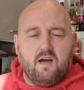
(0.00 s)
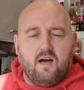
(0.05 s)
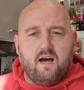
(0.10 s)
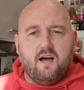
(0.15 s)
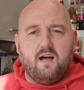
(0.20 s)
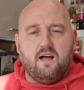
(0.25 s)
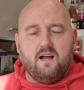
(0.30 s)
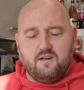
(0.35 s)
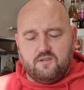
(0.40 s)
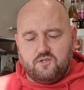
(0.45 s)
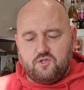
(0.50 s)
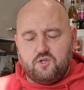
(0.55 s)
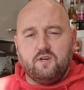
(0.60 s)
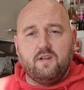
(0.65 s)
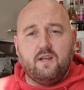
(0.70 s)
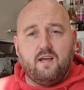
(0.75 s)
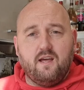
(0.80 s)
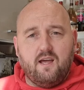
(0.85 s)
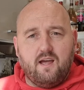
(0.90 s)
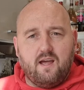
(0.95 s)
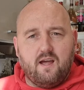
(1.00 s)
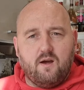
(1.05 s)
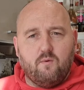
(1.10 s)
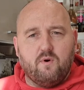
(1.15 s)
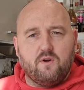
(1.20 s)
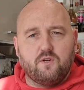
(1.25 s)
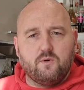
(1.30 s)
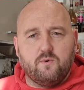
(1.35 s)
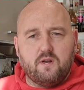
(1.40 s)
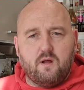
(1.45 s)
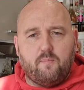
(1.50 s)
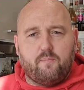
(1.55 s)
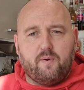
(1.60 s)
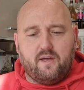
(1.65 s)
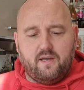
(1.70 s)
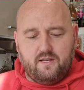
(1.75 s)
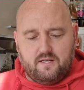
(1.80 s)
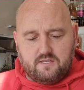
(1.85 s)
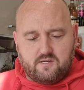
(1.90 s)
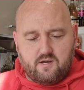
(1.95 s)
and today we're doing a
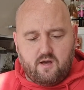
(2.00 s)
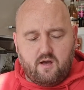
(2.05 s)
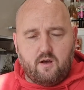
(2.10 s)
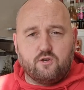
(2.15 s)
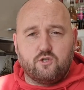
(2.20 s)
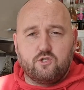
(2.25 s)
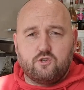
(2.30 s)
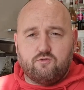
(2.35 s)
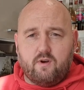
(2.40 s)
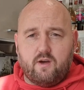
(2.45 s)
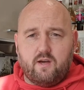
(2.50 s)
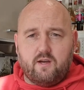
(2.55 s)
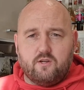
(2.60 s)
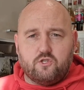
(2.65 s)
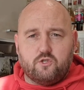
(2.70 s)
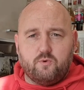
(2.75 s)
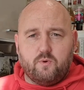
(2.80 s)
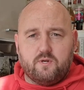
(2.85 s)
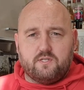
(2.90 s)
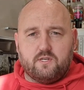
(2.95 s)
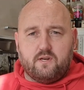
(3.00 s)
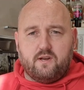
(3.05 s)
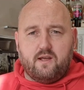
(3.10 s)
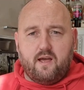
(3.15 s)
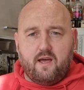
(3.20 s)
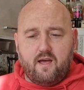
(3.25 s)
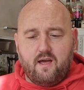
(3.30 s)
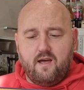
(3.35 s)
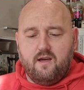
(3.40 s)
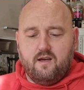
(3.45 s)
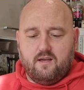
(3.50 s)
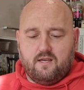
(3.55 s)
pizza. Straight into it today.